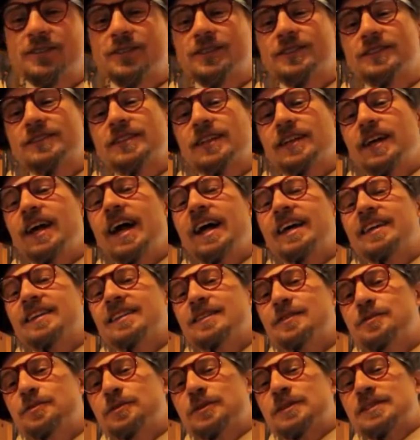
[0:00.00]
Just say, hey,
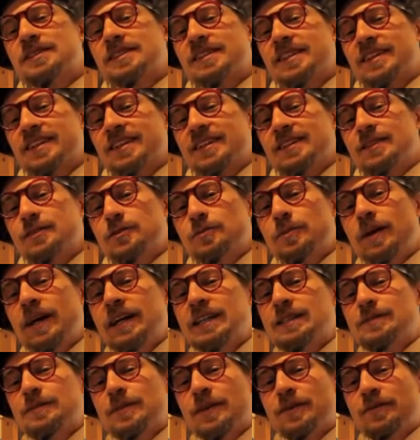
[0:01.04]
this
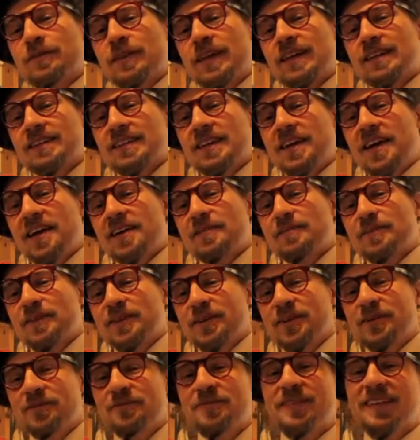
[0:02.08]
reminds me of that time, you
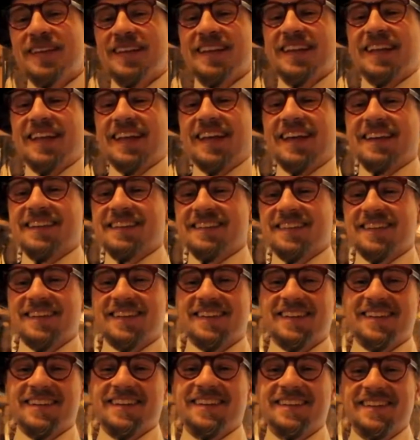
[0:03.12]
know, and
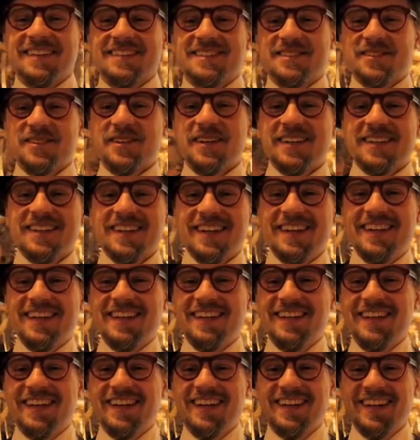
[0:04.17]
it's great.
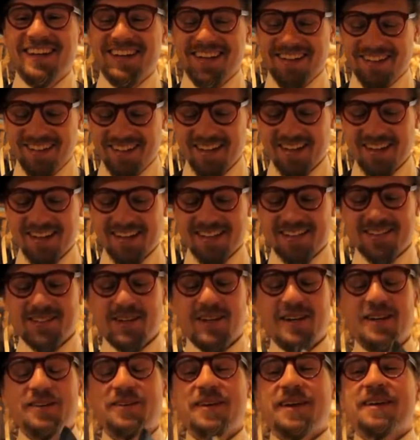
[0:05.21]

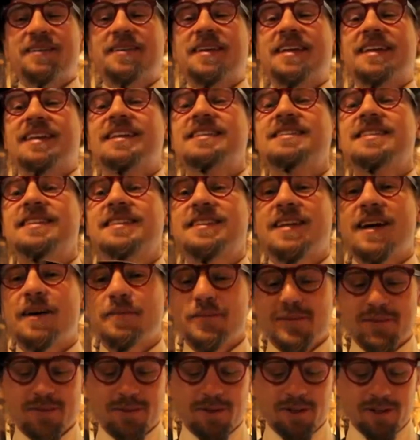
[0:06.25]
So anyway, this is the
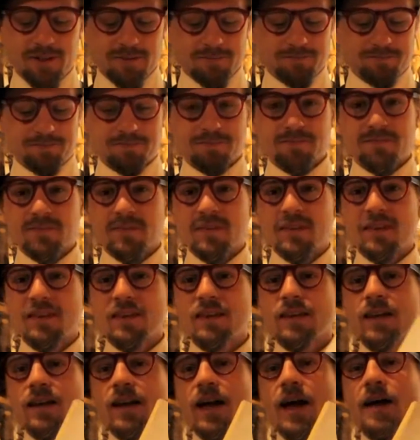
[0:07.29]
Tom Sawyer.
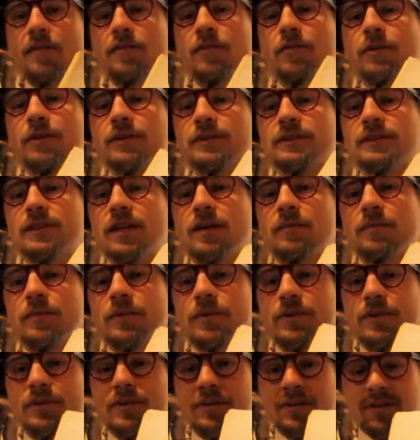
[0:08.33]
Everyone is
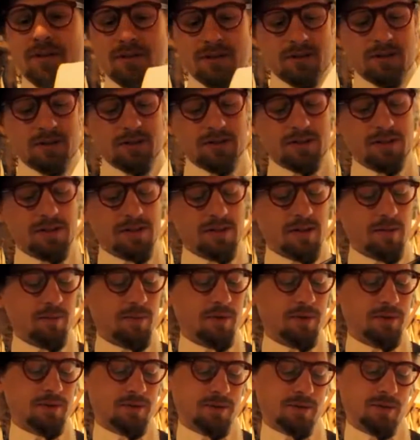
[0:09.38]
numbered. This is
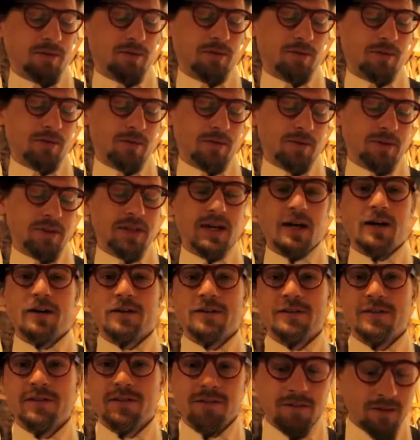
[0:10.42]
number
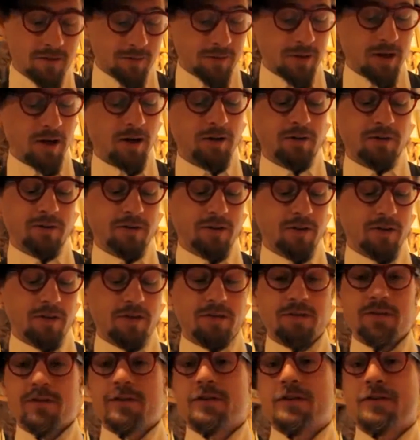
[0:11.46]

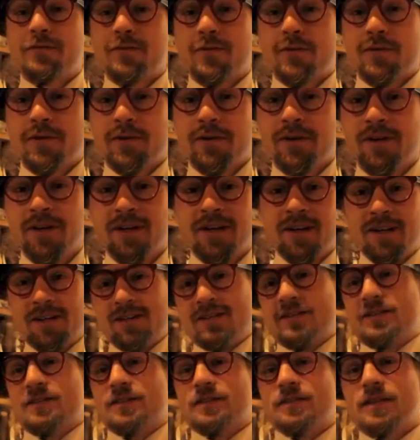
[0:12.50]
2334.
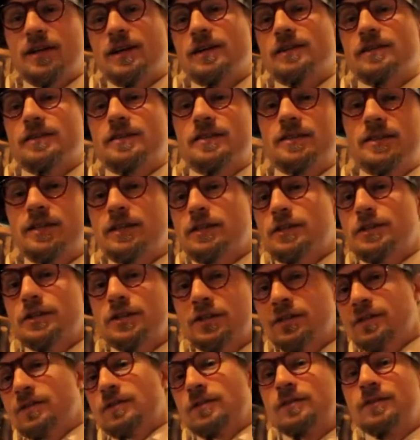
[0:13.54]
It's a lot of
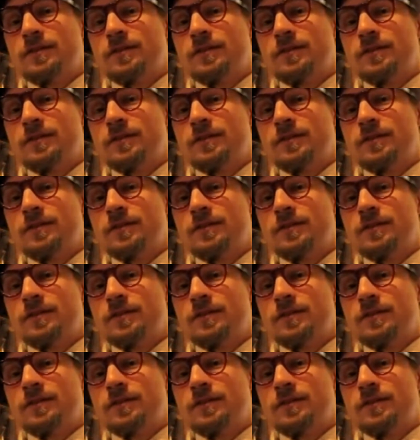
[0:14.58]
stitching.